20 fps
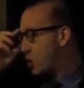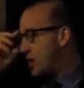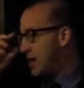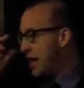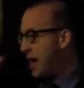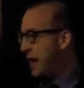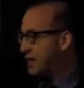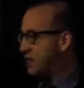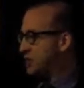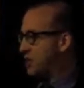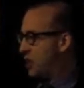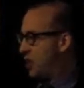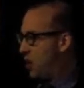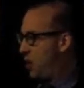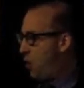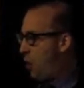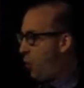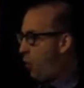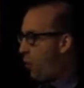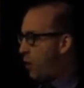
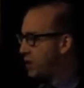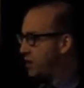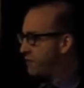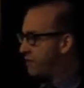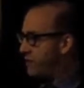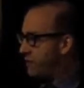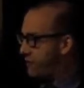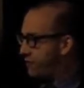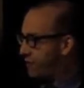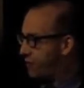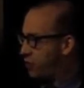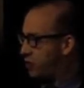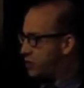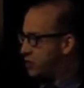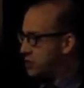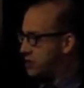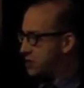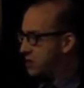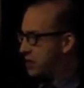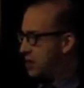creates one of the
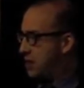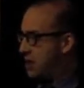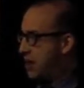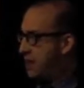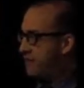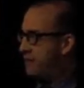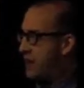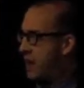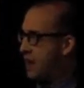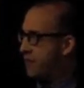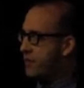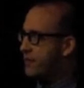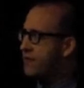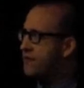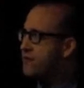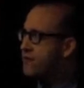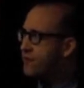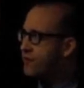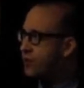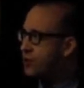first, if
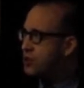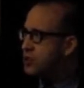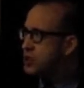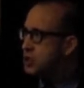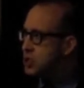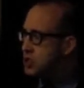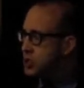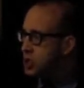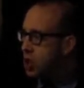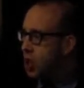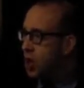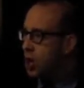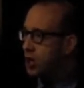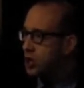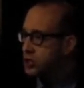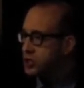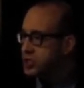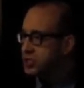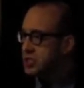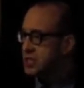not the first
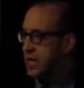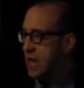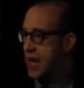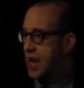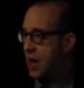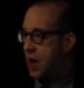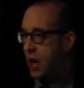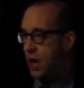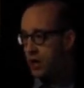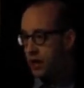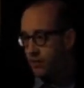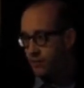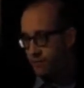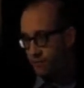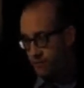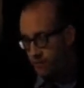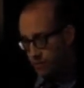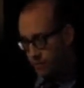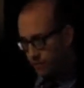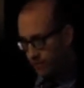large scale
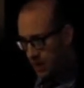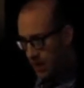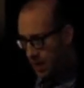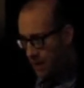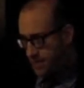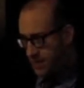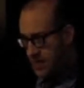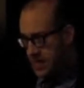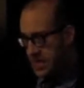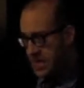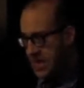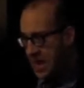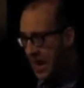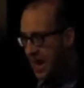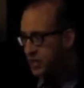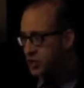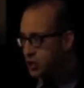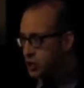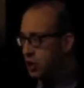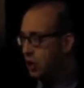um,
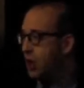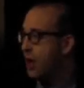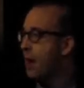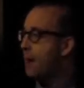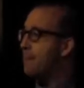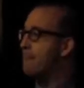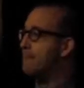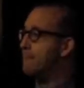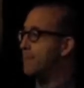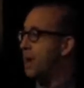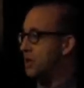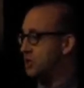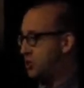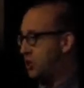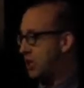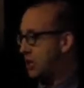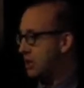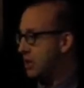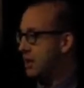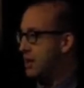national
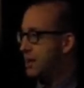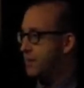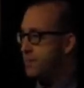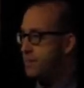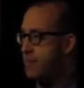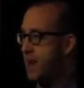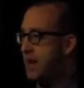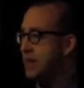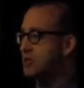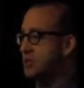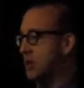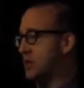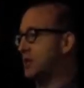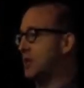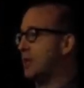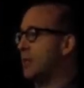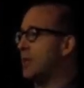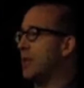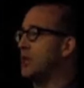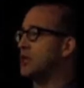budget based
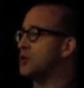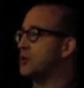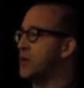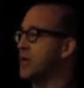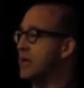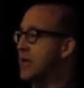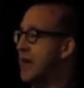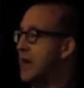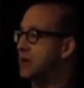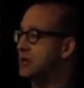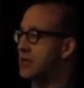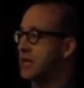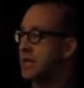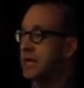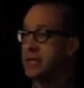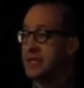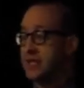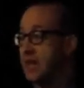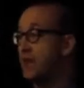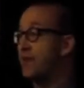on double entry
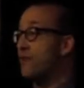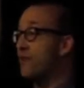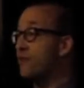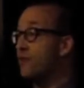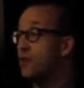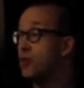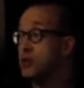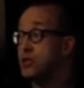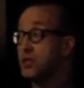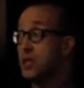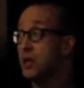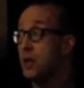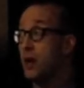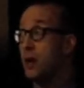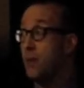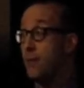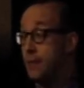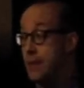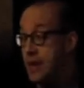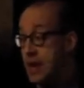accounting. It's not the first
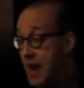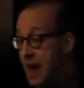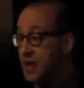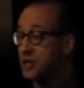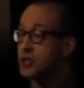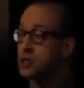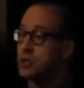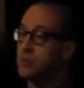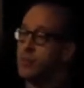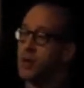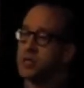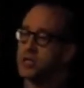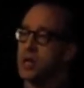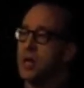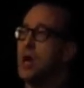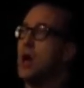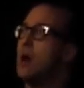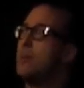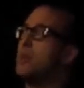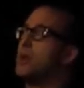national
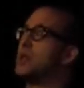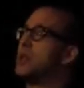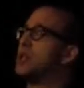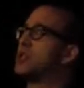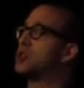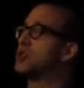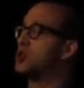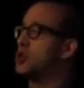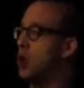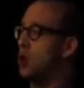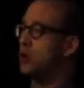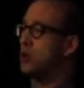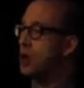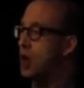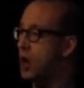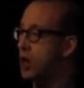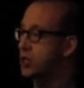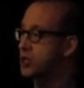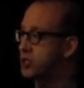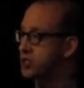budget, but it's so
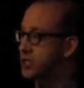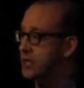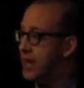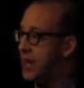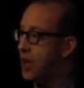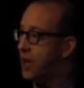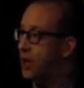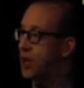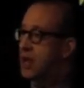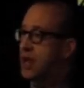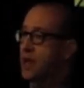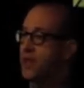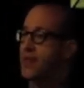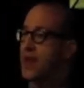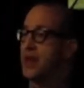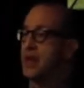large scale